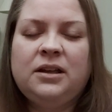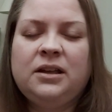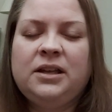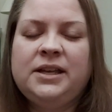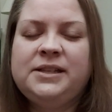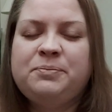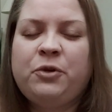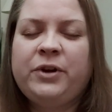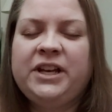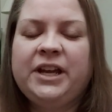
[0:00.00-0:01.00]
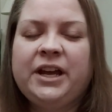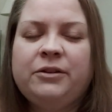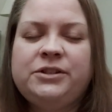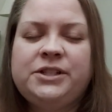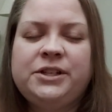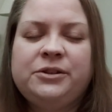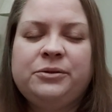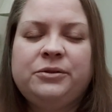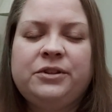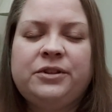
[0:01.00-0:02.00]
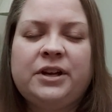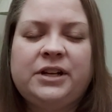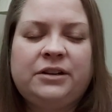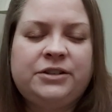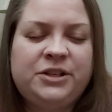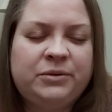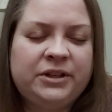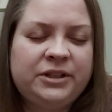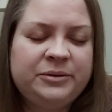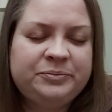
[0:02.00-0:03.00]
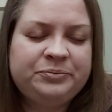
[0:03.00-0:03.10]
He's pointing out to the thought and energy work